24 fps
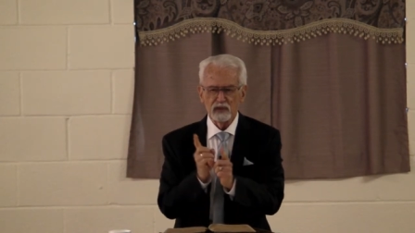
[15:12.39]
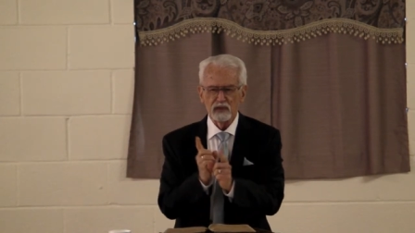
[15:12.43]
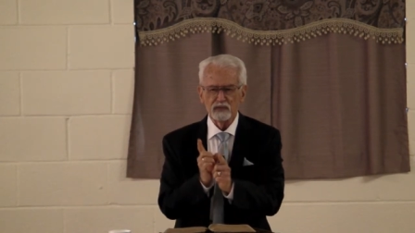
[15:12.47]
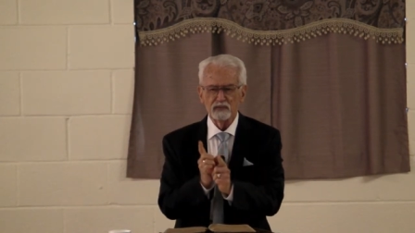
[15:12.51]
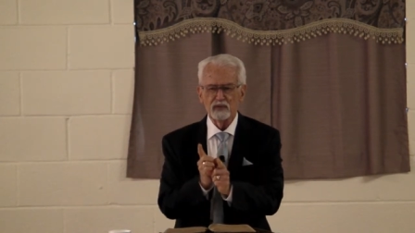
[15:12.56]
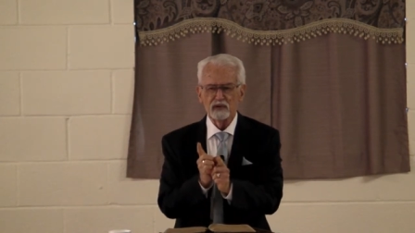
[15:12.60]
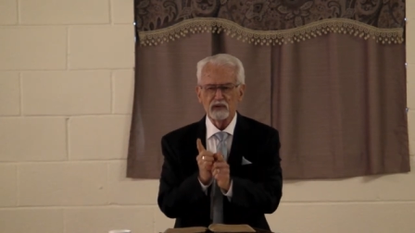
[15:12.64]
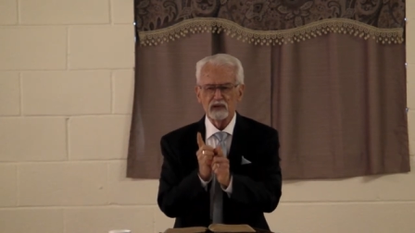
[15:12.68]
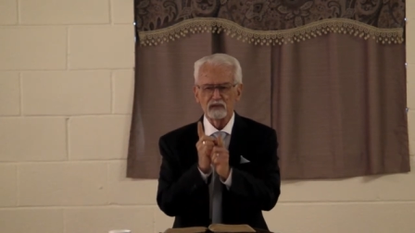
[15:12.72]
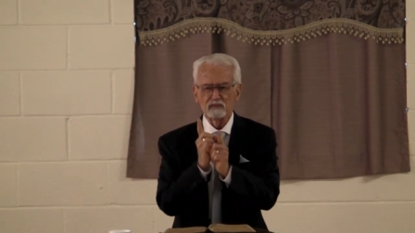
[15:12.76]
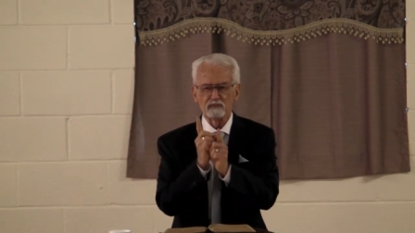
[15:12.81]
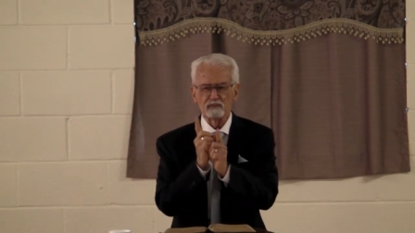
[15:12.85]

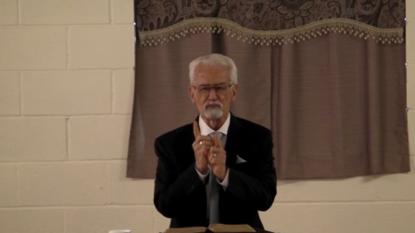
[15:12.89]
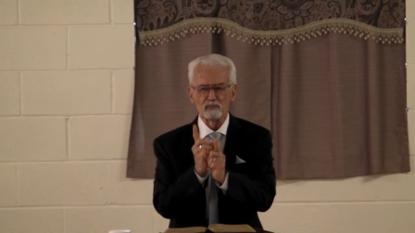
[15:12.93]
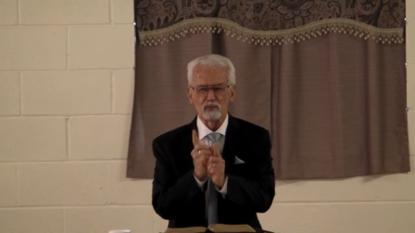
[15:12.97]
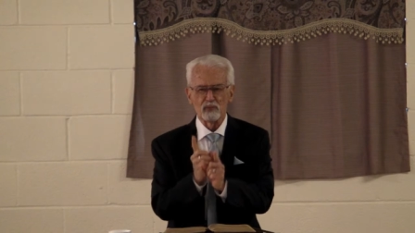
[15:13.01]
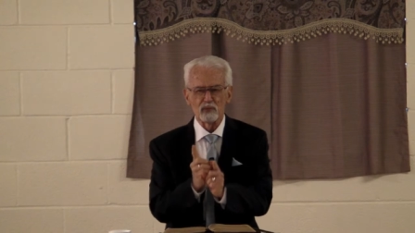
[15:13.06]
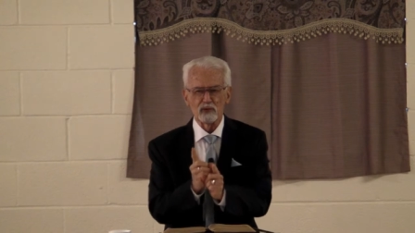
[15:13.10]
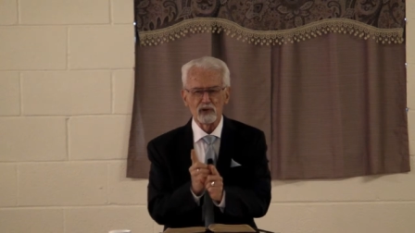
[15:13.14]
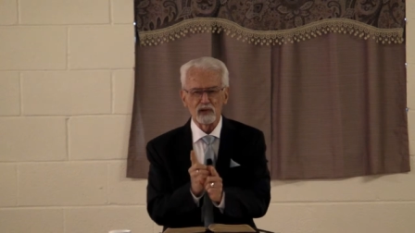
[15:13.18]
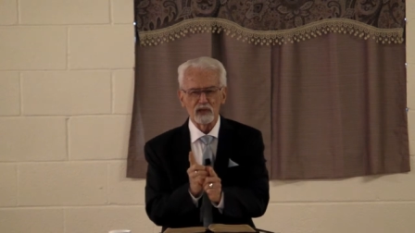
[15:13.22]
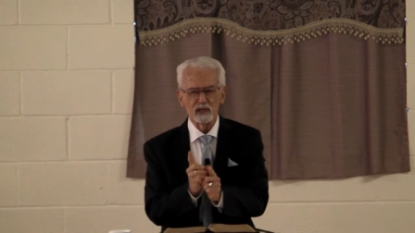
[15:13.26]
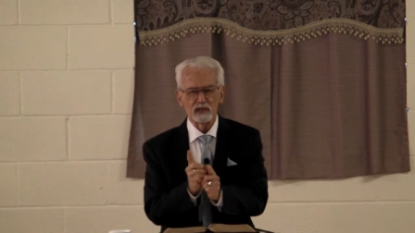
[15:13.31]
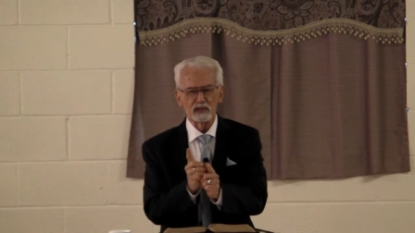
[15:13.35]
people can
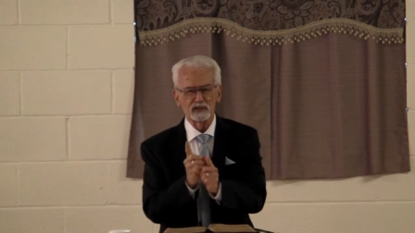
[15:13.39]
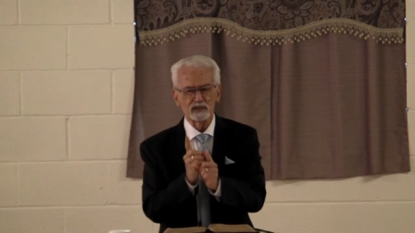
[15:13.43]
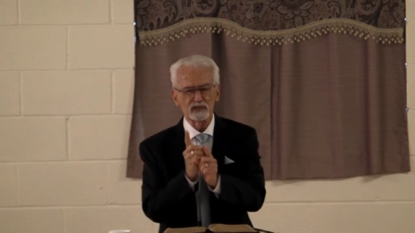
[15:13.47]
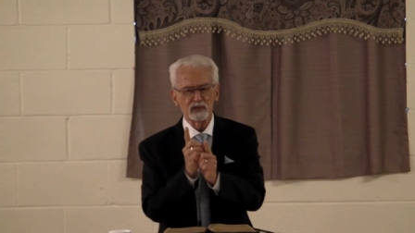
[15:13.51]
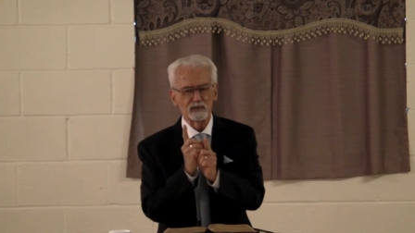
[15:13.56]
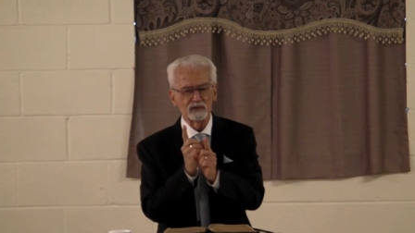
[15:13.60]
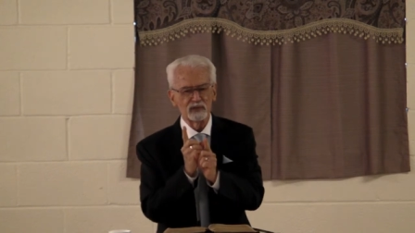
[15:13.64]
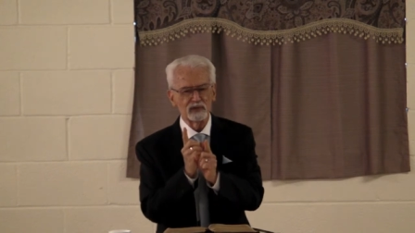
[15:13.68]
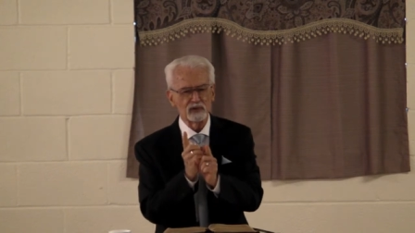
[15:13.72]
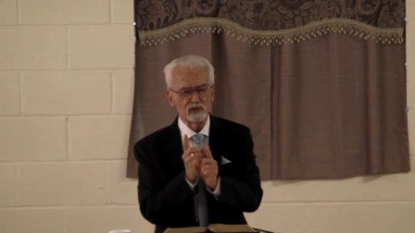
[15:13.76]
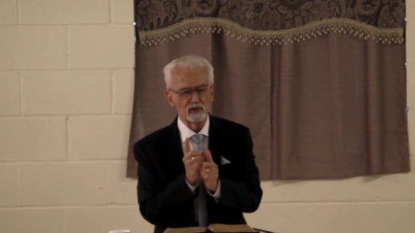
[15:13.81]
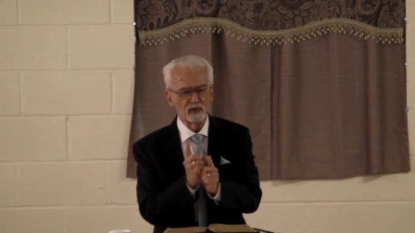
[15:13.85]
bring
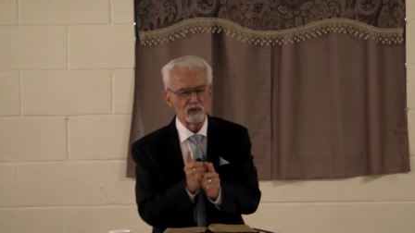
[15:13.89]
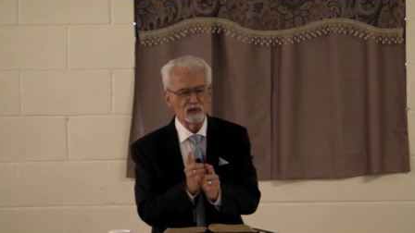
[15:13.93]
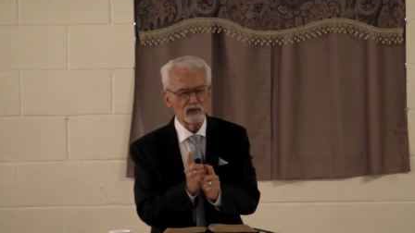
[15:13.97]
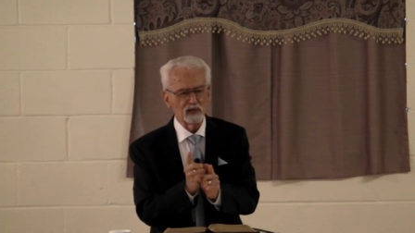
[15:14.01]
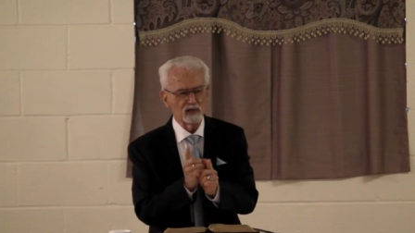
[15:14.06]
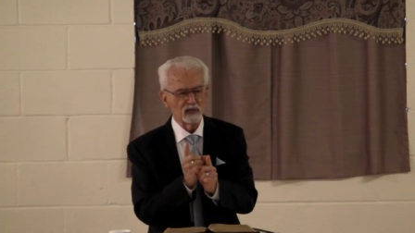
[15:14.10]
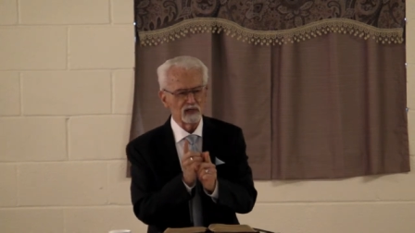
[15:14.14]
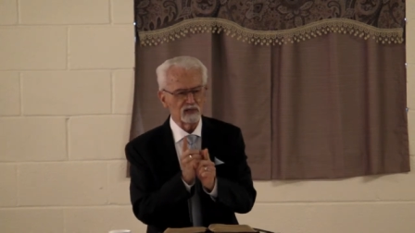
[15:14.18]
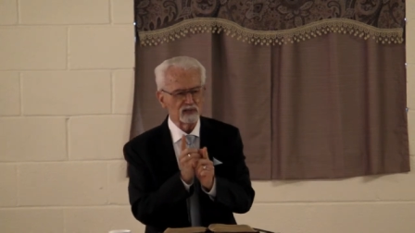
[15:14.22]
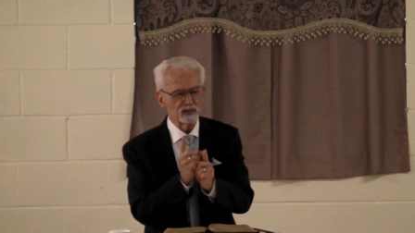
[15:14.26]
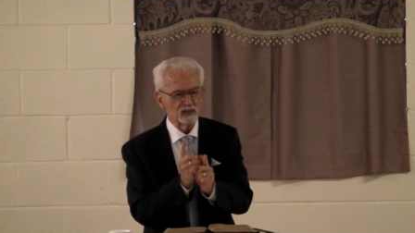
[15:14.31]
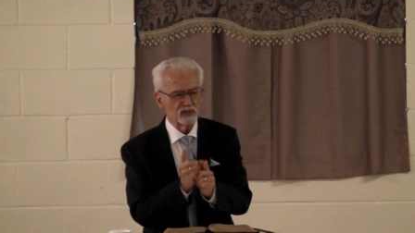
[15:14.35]
some of the
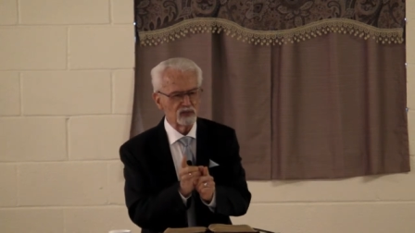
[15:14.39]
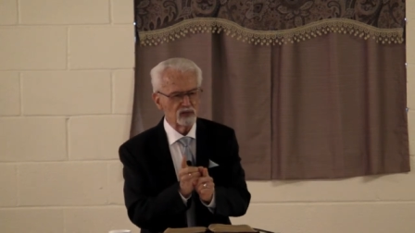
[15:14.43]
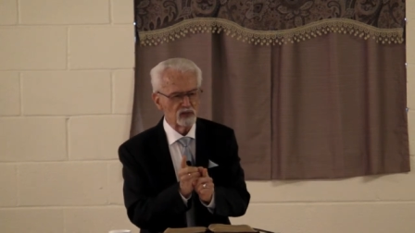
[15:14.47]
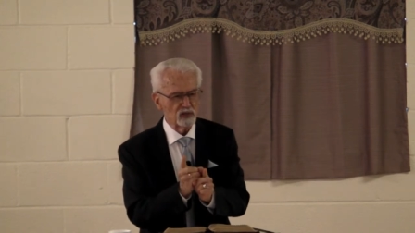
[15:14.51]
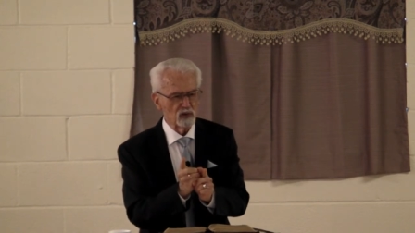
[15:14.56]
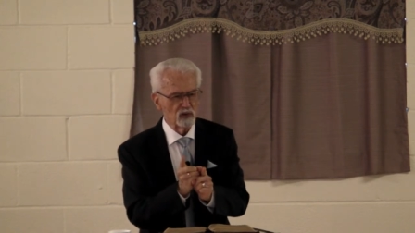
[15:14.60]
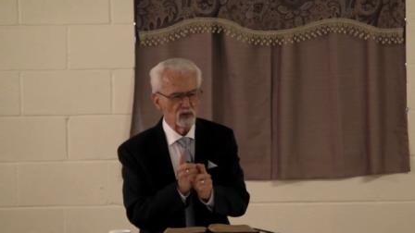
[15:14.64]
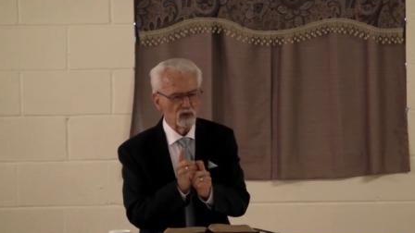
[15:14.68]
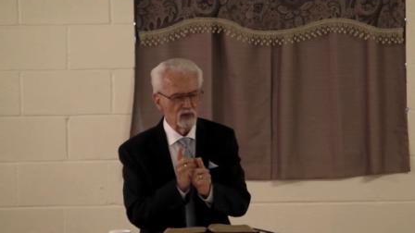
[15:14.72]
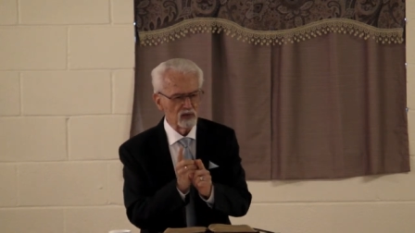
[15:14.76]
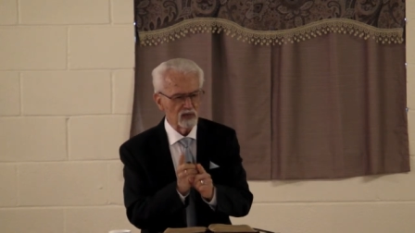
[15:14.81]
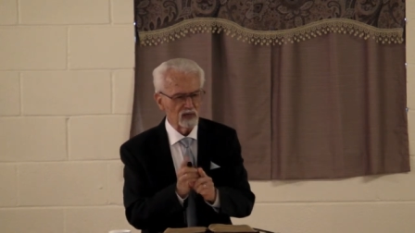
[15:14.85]
greatest
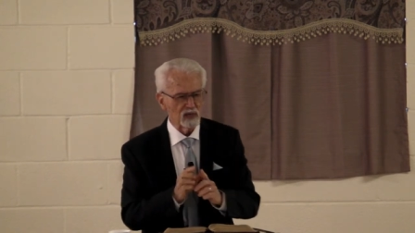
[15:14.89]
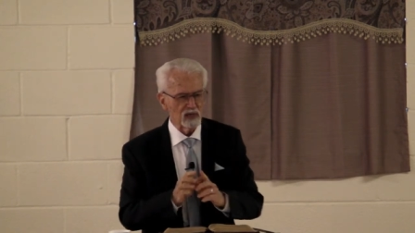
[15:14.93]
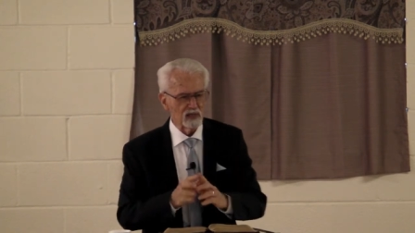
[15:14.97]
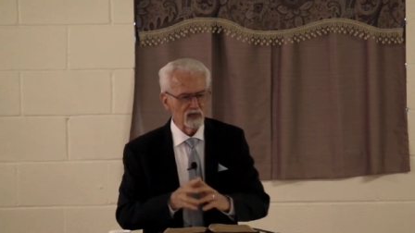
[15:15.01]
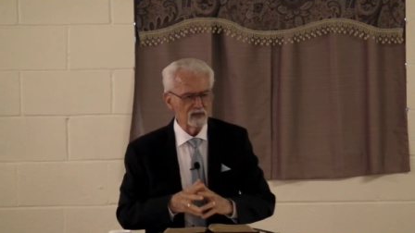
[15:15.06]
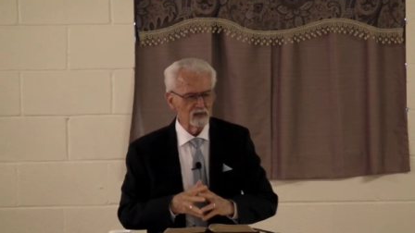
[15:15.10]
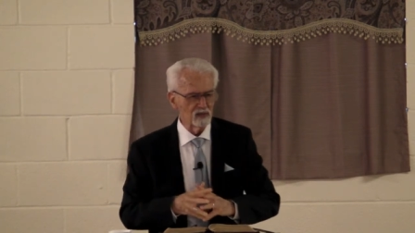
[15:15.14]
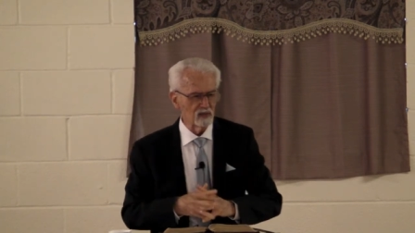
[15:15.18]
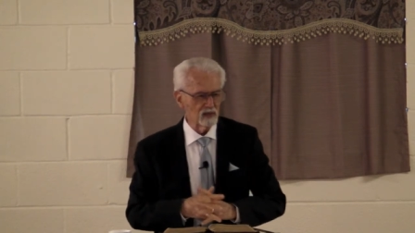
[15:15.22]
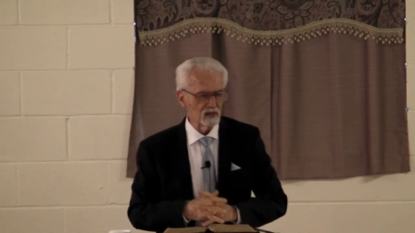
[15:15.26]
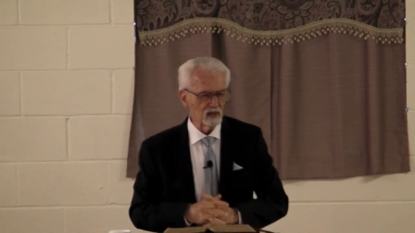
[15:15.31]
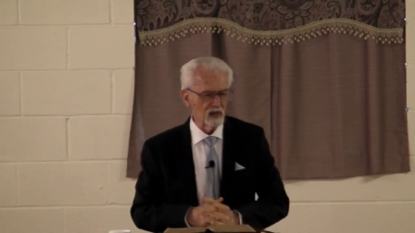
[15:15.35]
joy
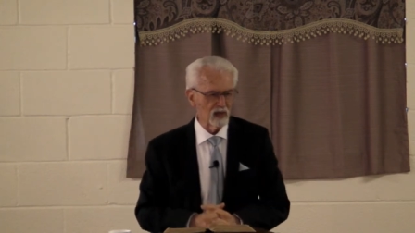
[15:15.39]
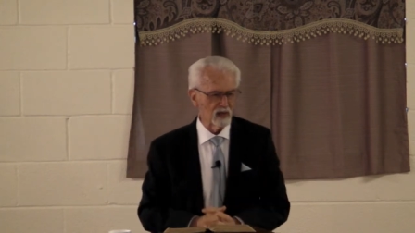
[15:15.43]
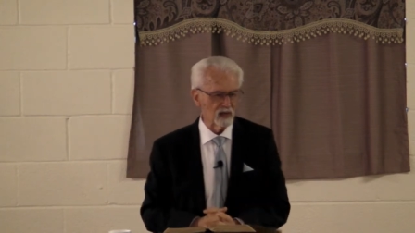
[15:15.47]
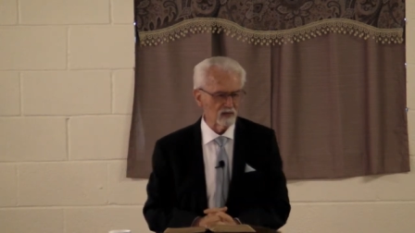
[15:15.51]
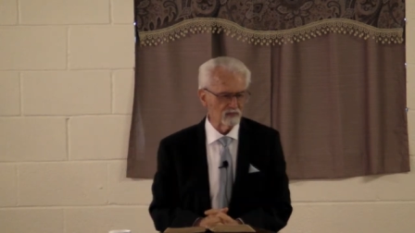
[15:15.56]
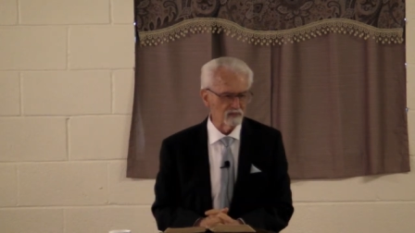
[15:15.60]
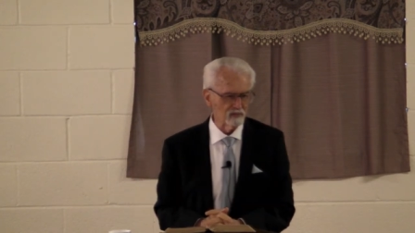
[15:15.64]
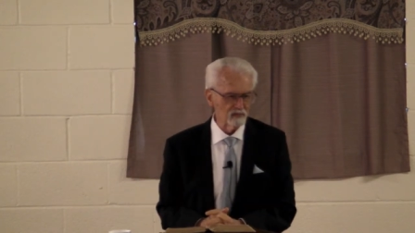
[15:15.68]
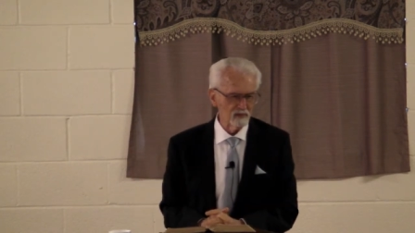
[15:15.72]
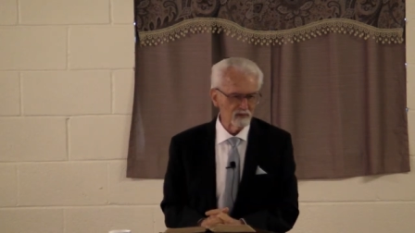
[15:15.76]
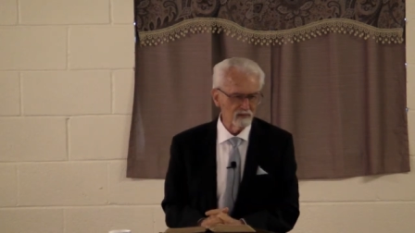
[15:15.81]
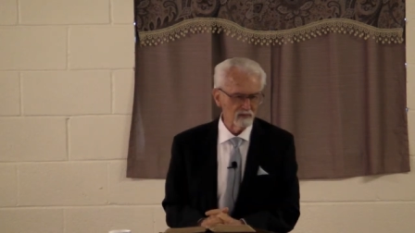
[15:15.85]
in your life.
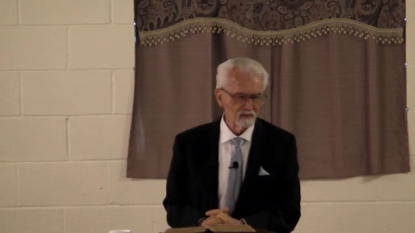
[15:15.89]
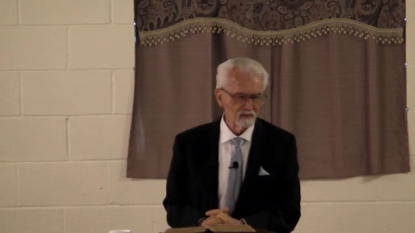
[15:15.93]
